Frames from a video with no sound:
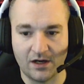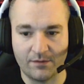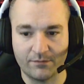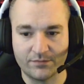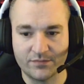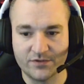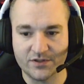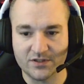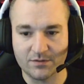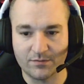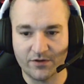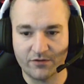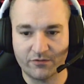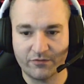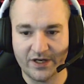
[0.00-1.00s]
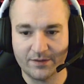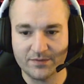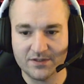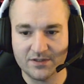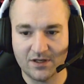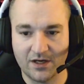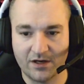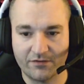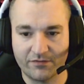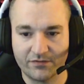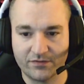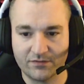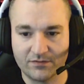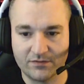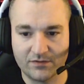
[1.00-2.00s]
just some other random stuff.
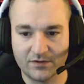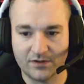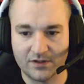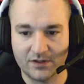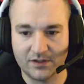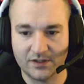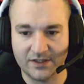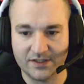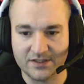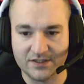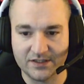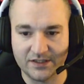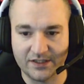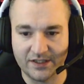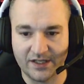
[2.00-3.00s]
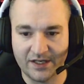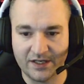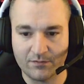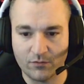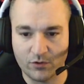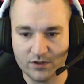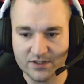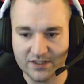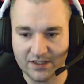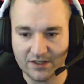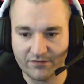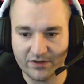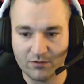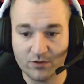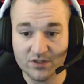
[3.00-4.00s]
Let's see, any more
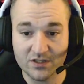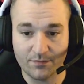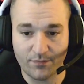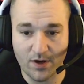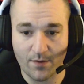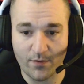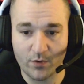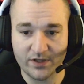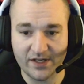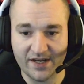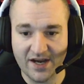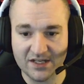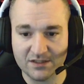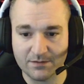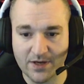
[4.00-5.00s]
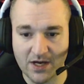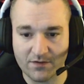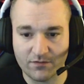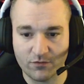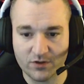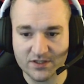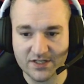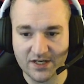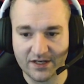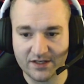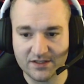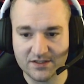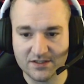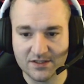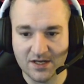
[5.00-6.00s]
significant ones? The pummel one that knocks it back for 4
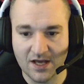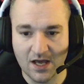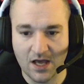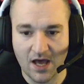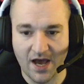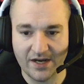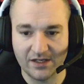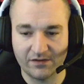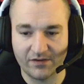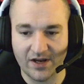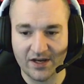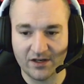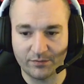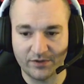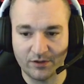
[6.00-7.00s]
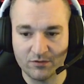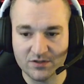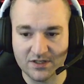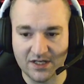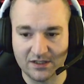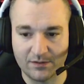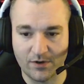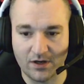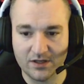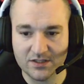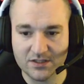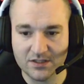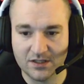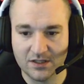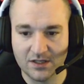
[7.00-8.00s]
seconds. I didn't even end up using on the
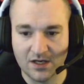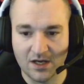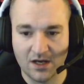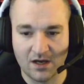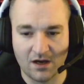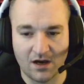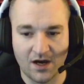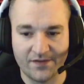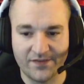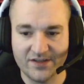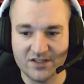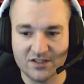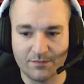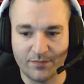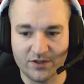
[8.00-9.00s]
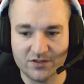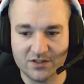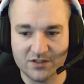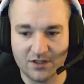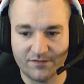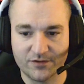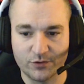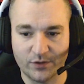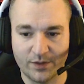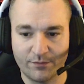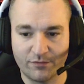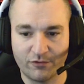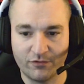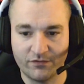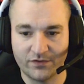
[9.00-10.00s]
boss. And then just a bunch of stuff to
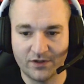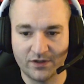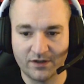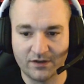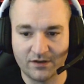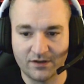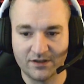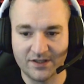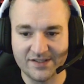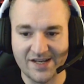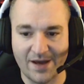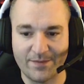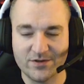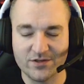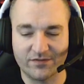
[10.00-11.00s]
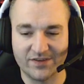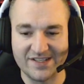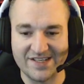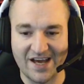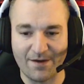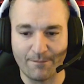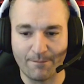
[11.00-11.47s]
improve the damage of condemn.